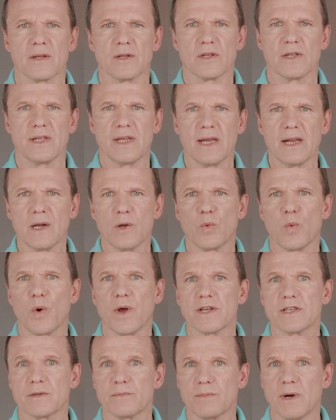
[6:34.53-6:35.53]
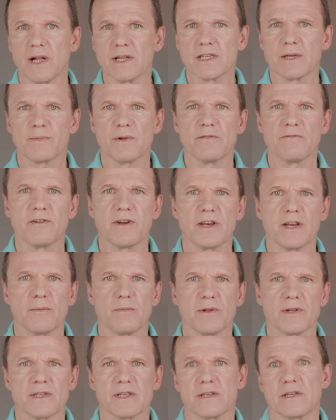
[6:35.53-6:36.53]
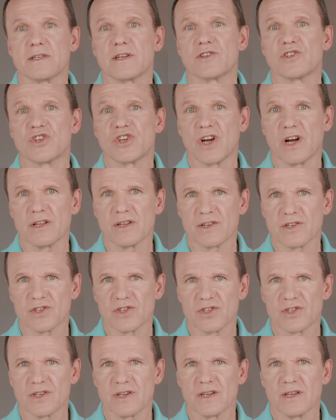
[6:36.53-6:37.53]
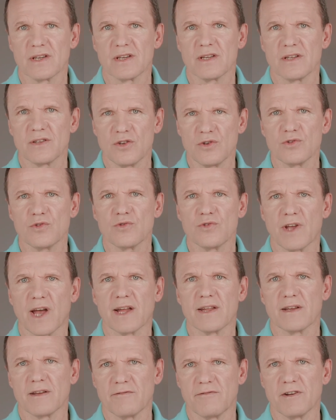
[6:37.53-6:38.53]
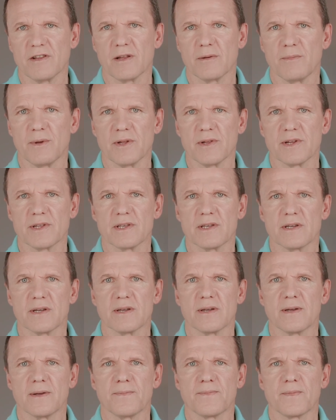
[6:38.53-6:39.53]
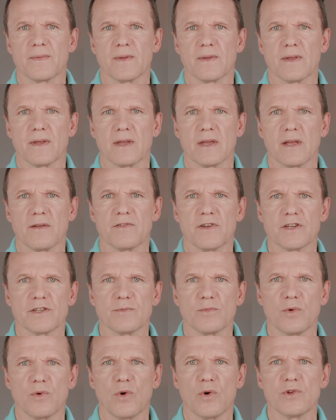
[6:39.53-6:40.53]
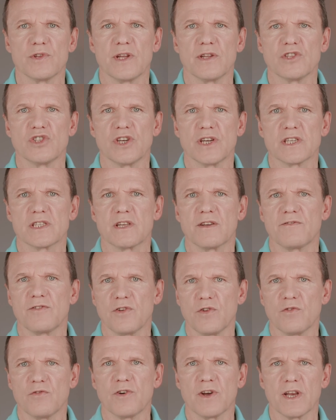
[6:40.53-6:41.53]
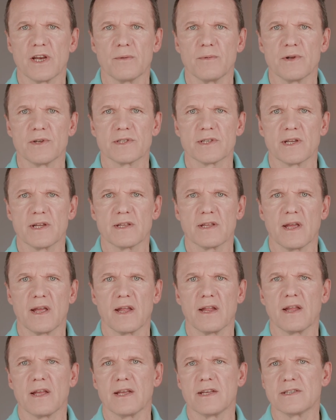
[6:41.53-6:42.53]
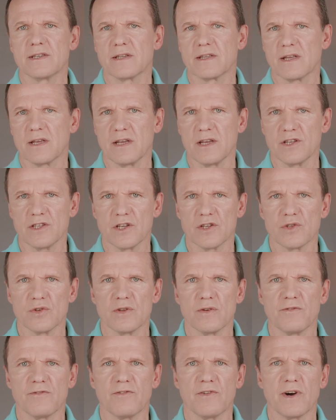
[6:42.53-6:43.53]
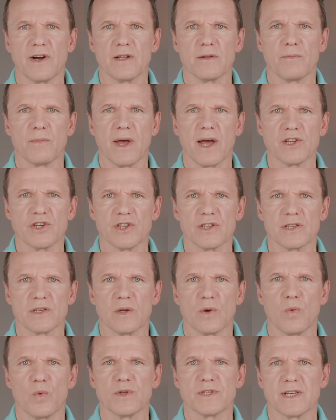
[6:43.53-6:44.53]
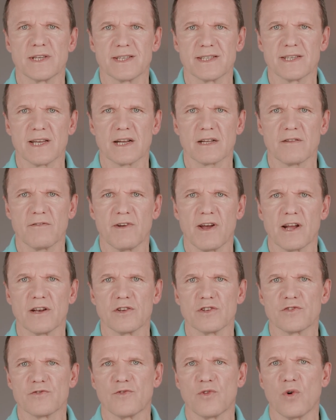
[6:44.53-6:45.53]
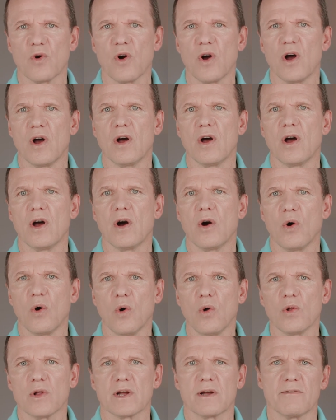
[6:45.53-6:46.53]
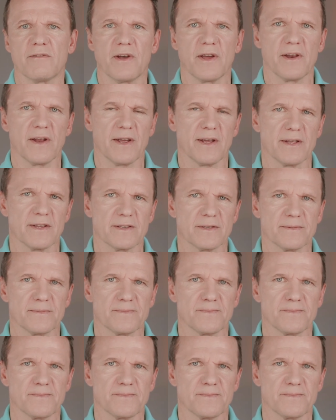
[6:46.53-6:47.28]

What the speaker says: Dealing with multiple variables is a challenge due to data availability. If there is more than just a few variables, it isn't easy to find matches with exact values for all covariates.